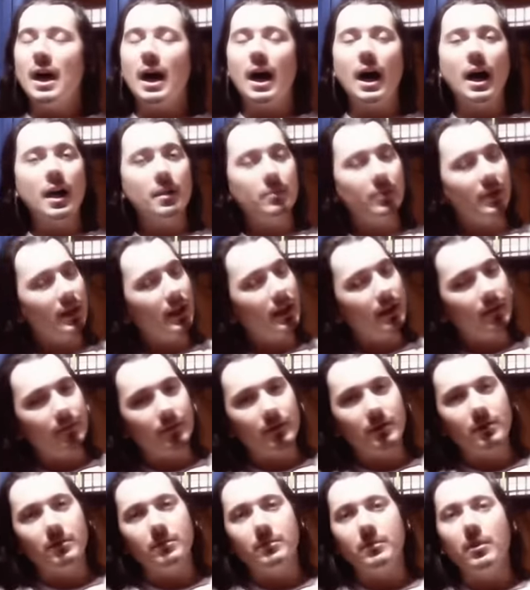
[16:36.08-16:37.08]
I
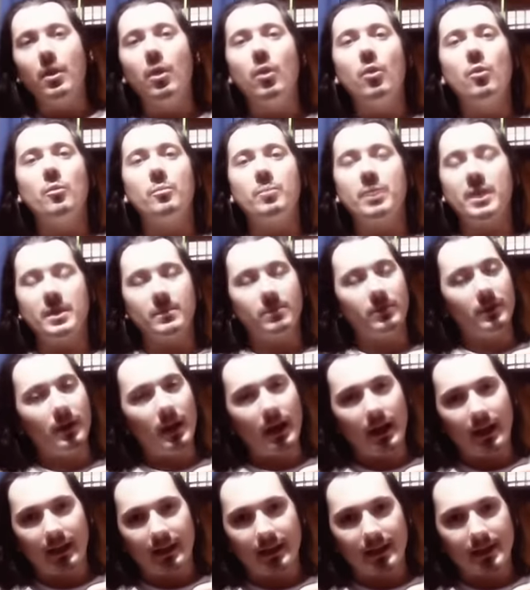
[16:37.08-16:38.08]
believe you know people
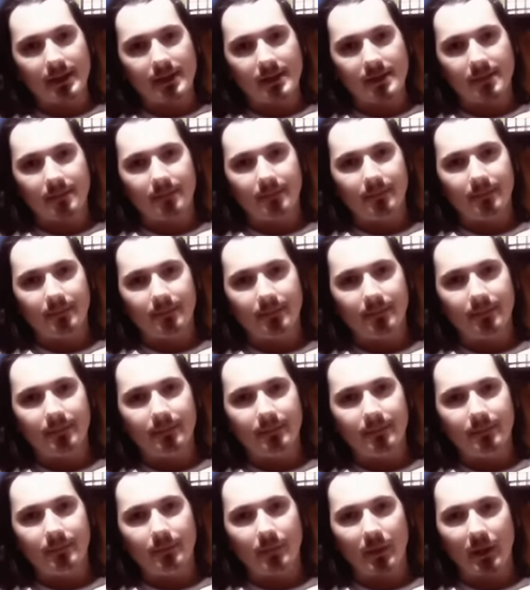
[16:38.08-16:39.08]
like this,
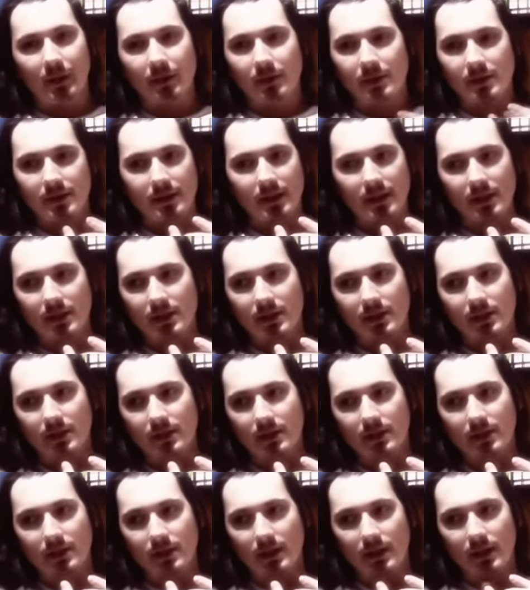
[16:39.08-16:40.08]
because
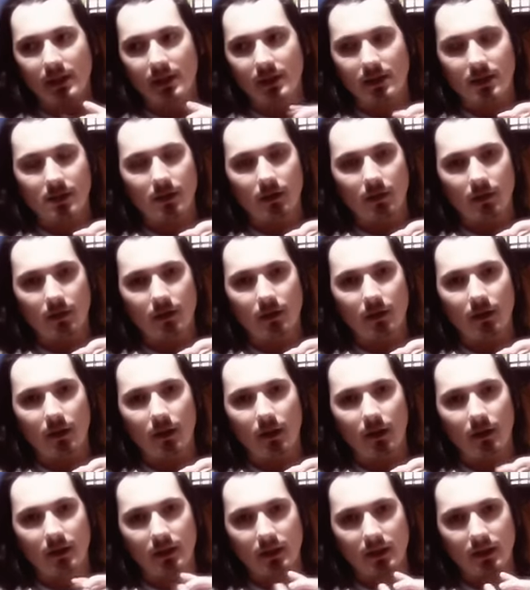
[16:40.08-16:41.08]
this is not
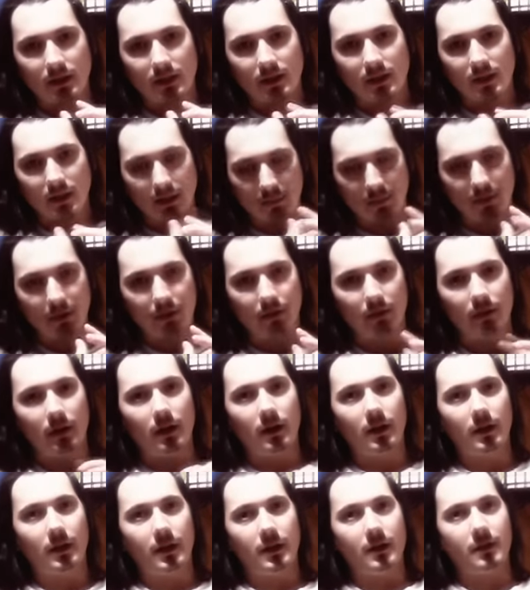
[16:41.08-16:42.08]
a typical
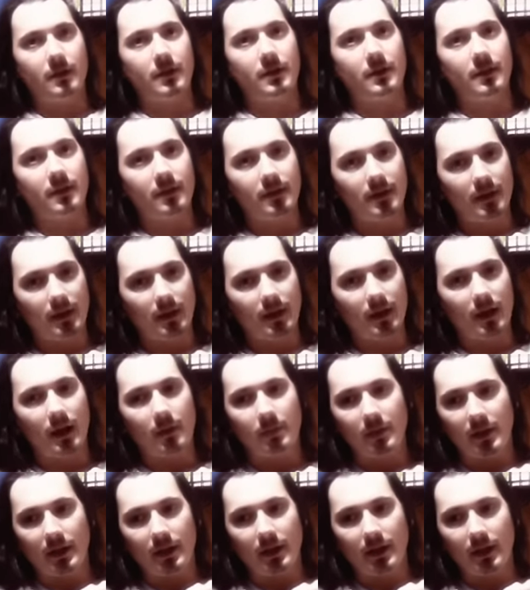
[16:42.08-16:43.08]
Hungarian thing.
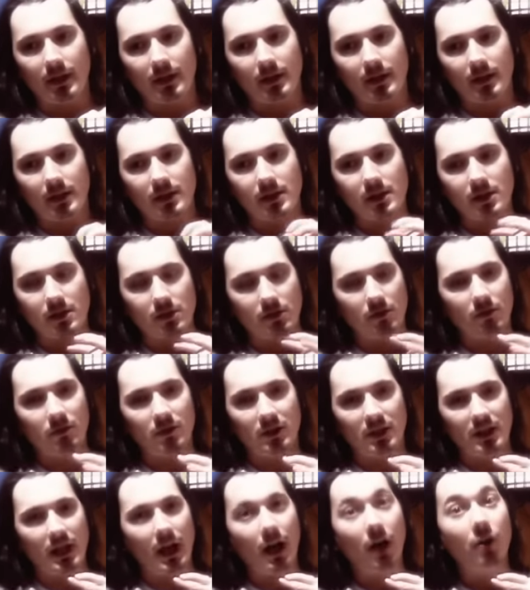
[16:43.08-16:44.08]
I mean, this is
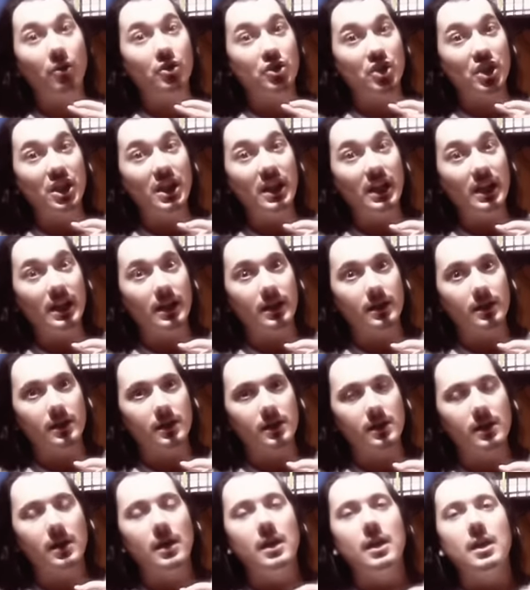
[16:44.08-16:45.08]
not in our
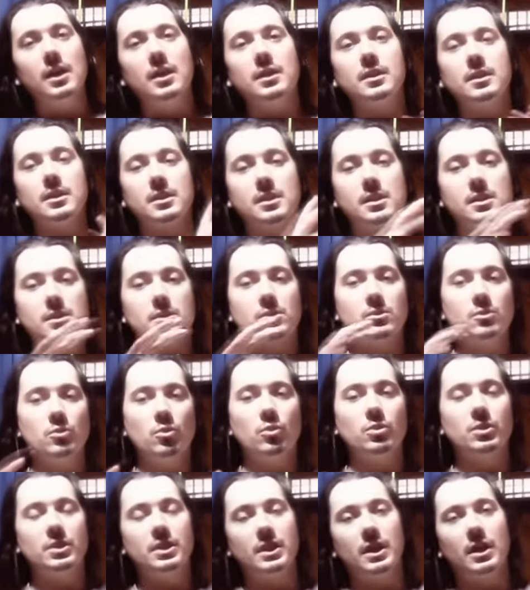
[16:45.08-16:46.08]
genes, this is
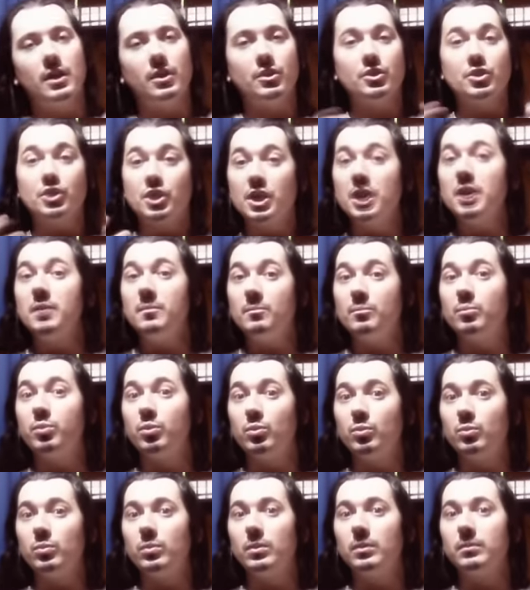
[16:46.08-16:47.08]
not in our gene
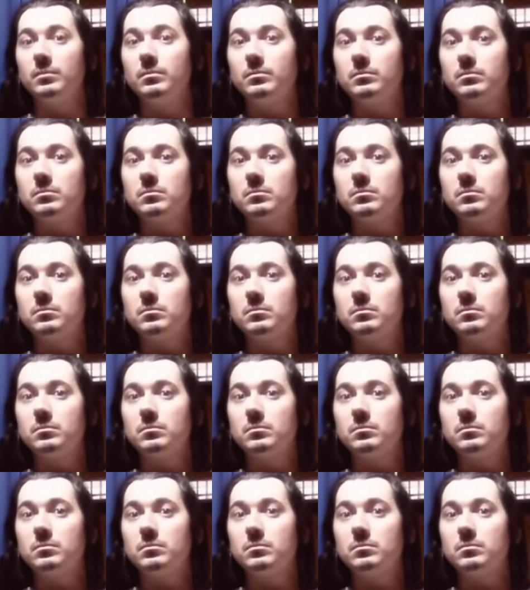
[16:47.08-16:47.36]
pool.